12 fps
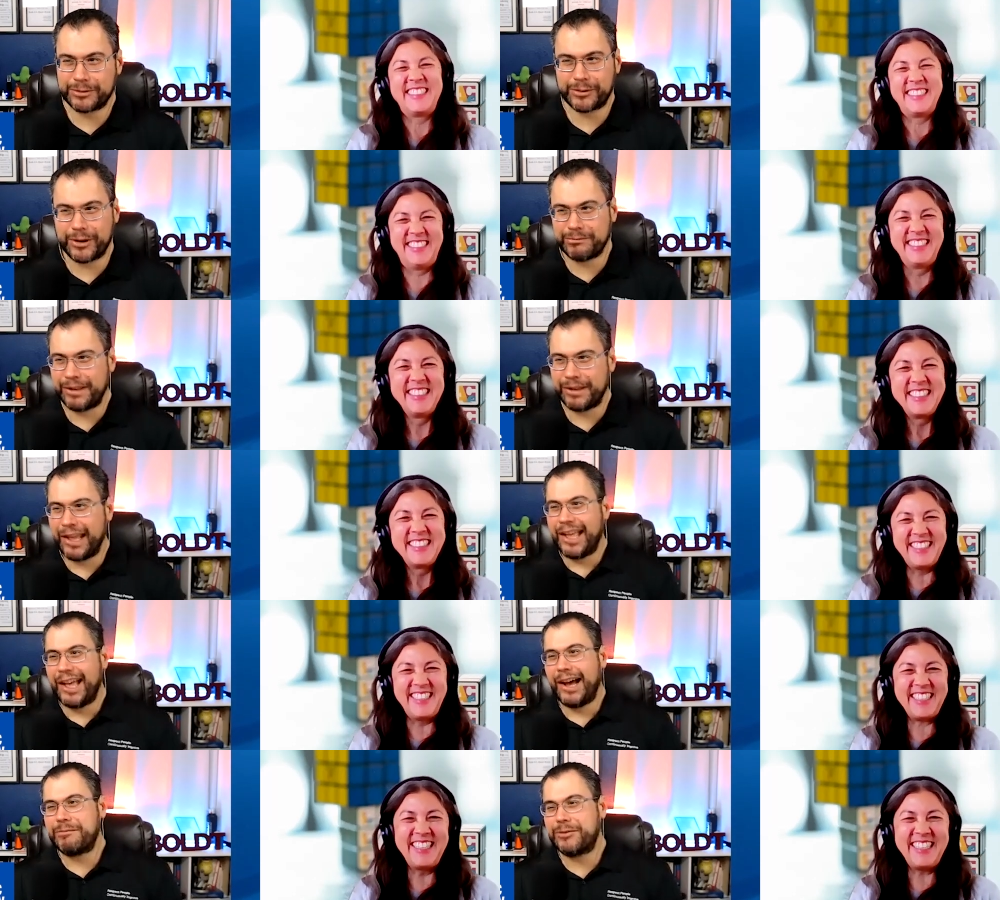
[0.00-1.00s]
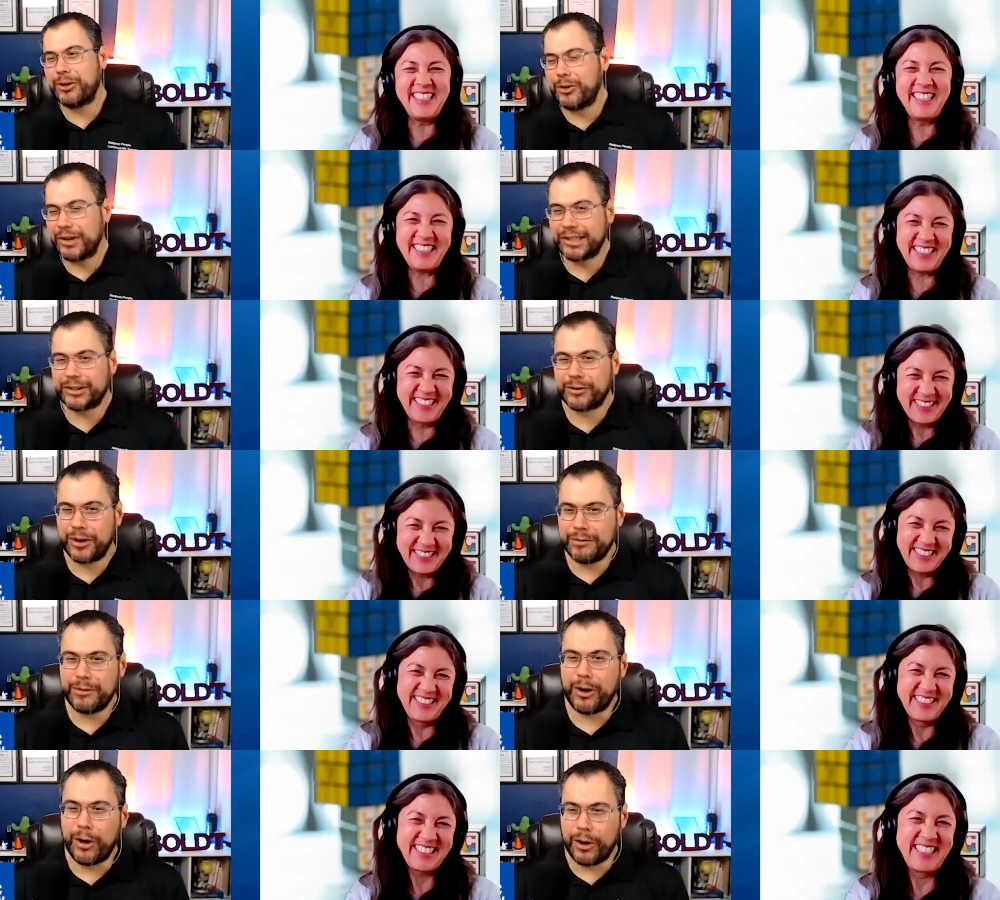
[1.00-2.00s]
Speaker 1: Scrum. I'm doing
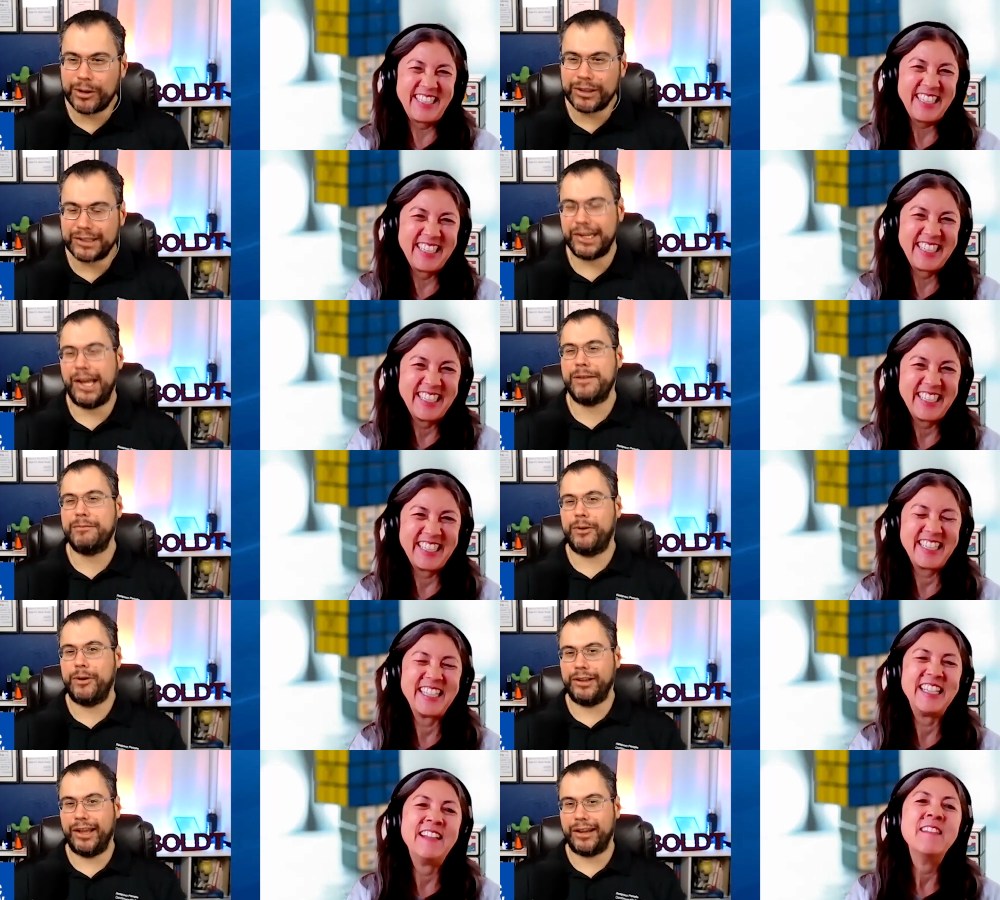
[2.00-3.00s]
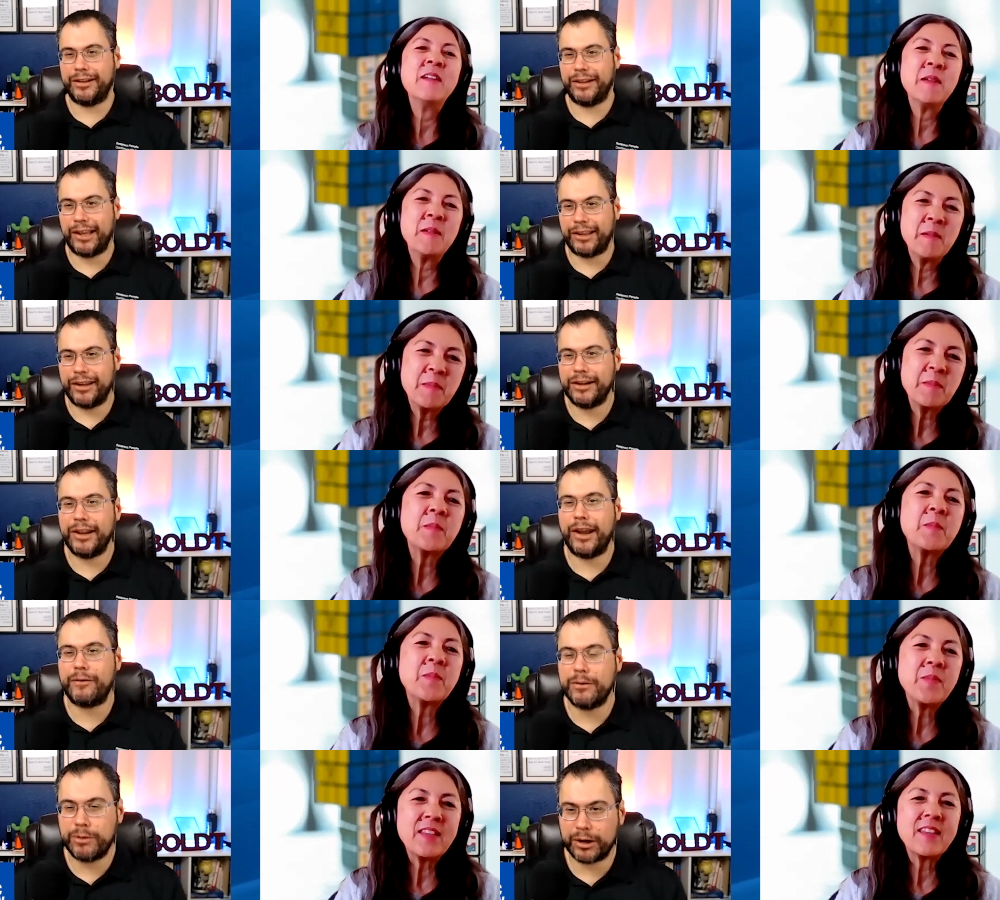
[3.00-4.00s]
Scrum all the time, Paulette, like in
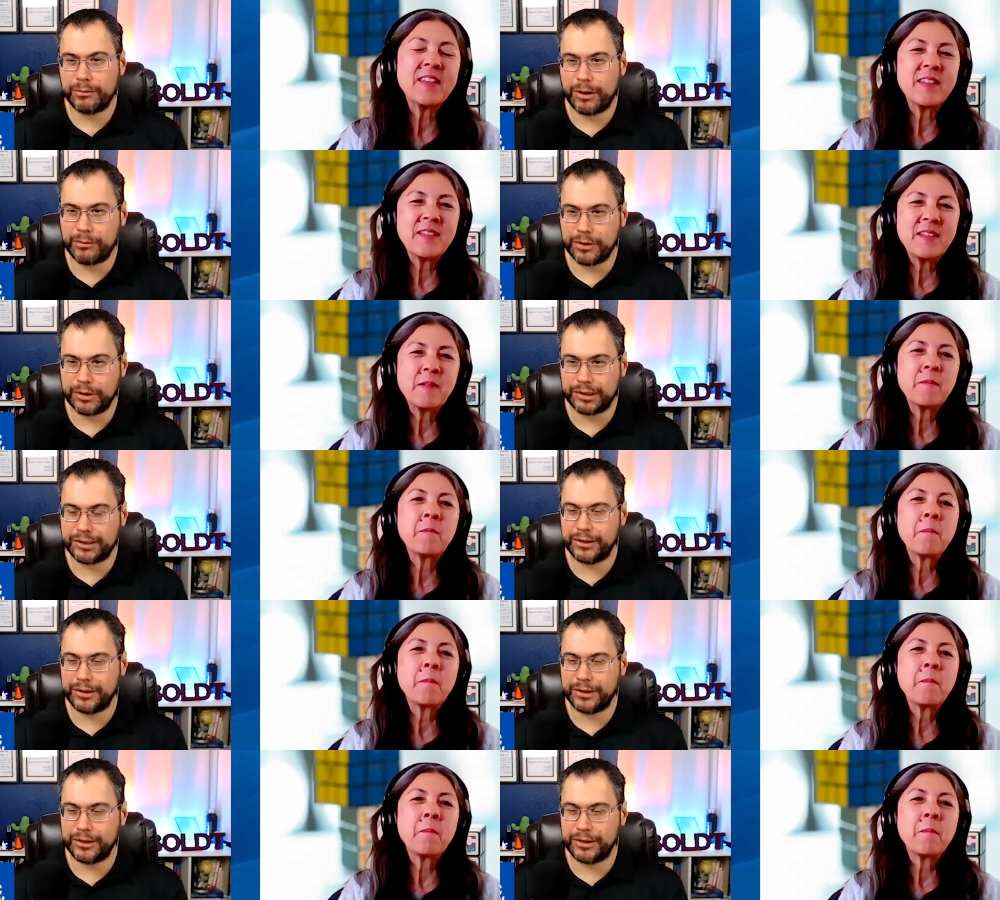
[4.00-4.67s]
every part of my work.